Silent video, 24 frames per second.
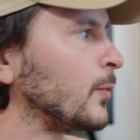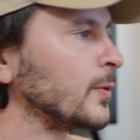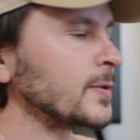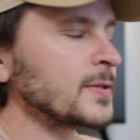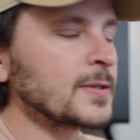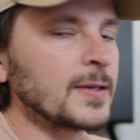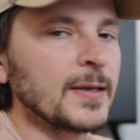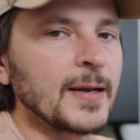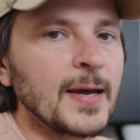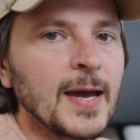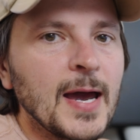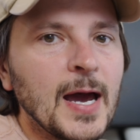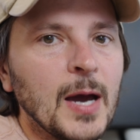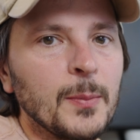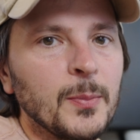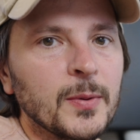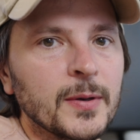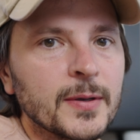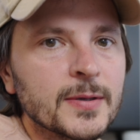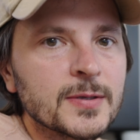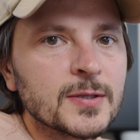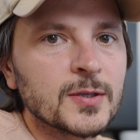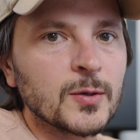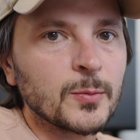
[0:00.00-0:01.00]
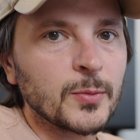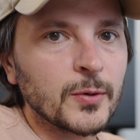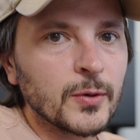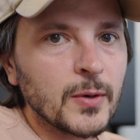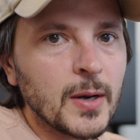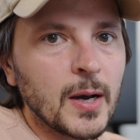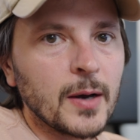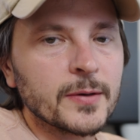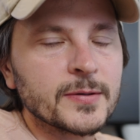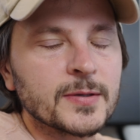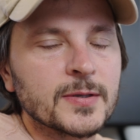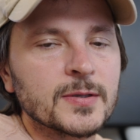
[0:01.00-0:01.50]
what's going to happen is the brew
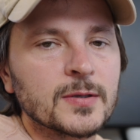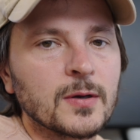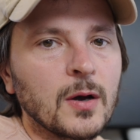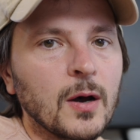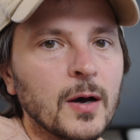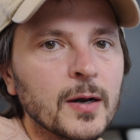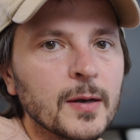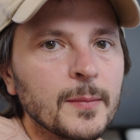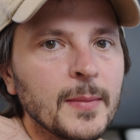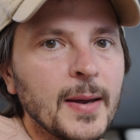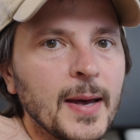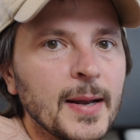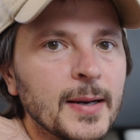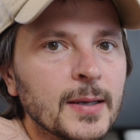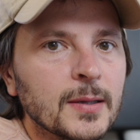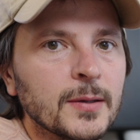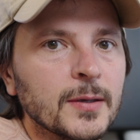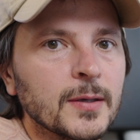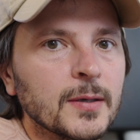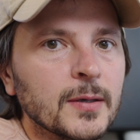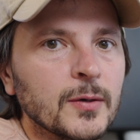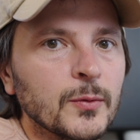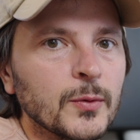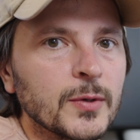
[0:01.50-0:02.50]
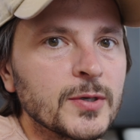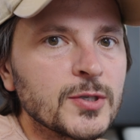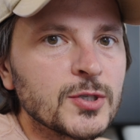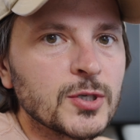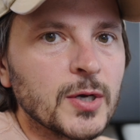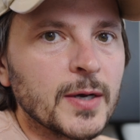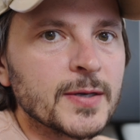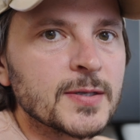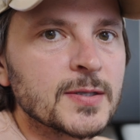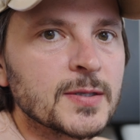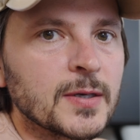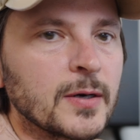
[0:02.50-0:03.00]
house is automatically going to
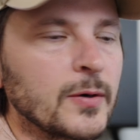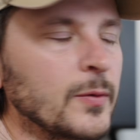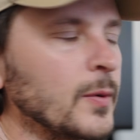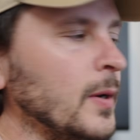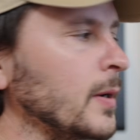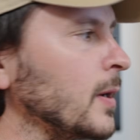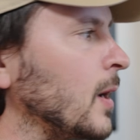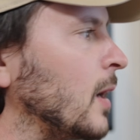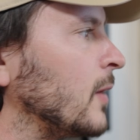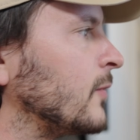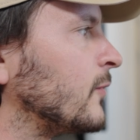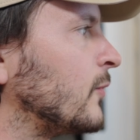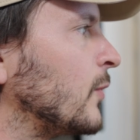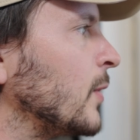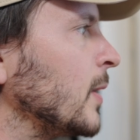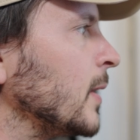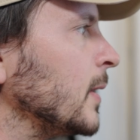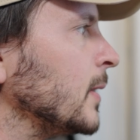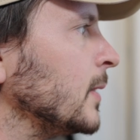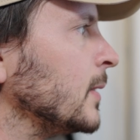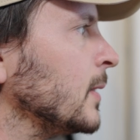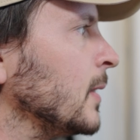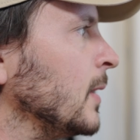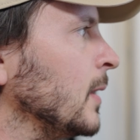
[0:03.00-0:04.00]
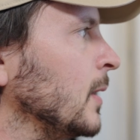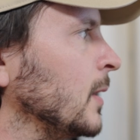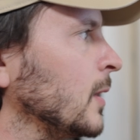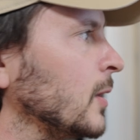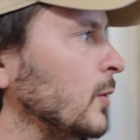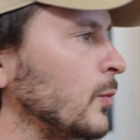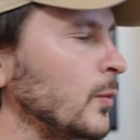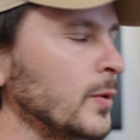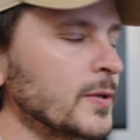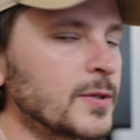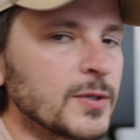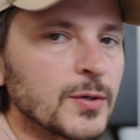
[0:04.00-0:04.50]
adjust our runoff rate,
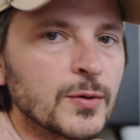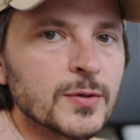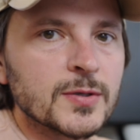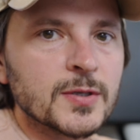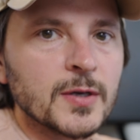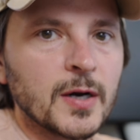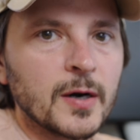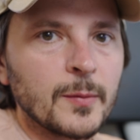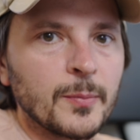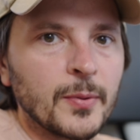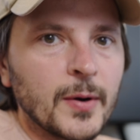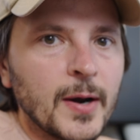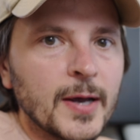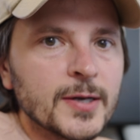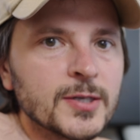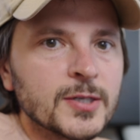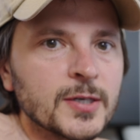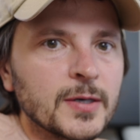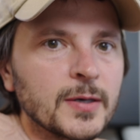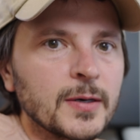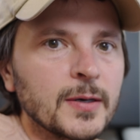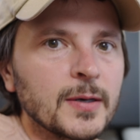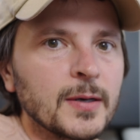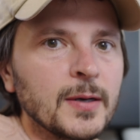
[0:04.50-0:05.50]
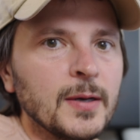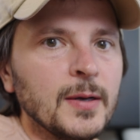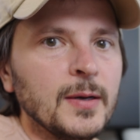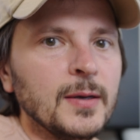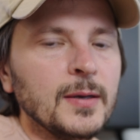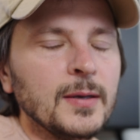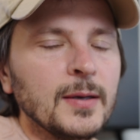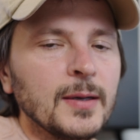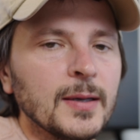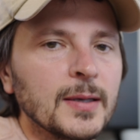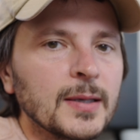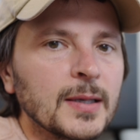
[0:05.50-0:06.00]
reduce our pressure,
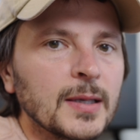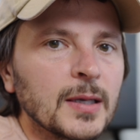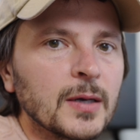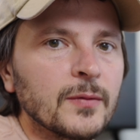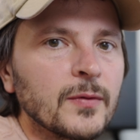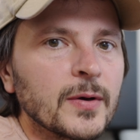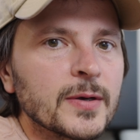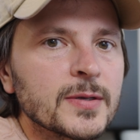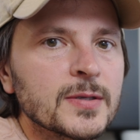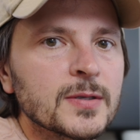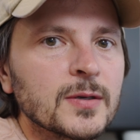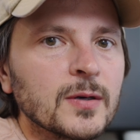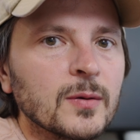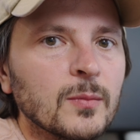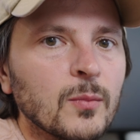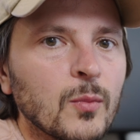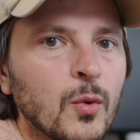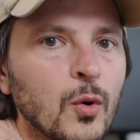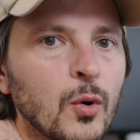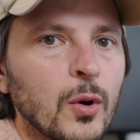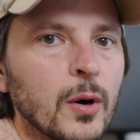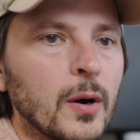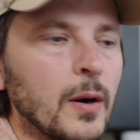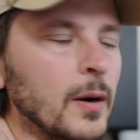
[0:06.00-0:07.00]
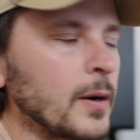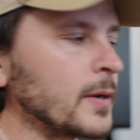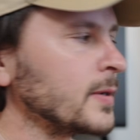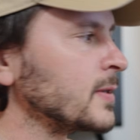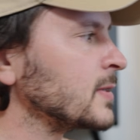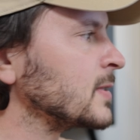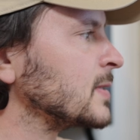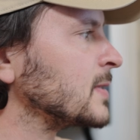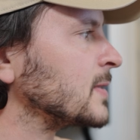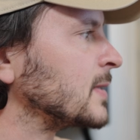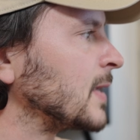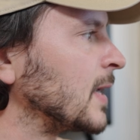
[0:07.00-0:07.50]
and give us a more
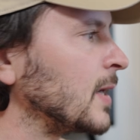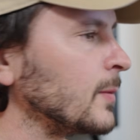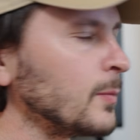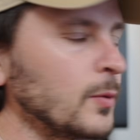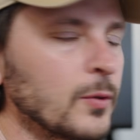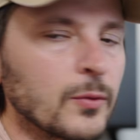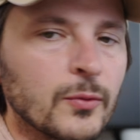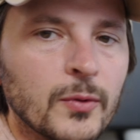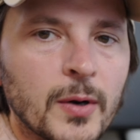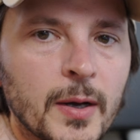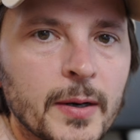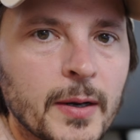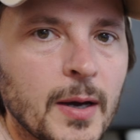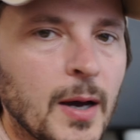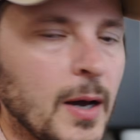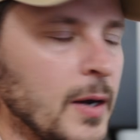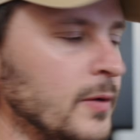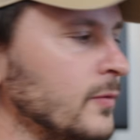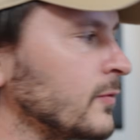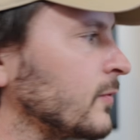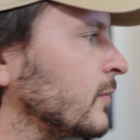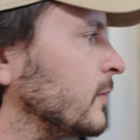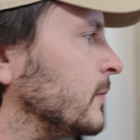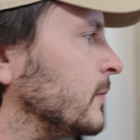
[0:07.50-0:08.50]
stable runoff.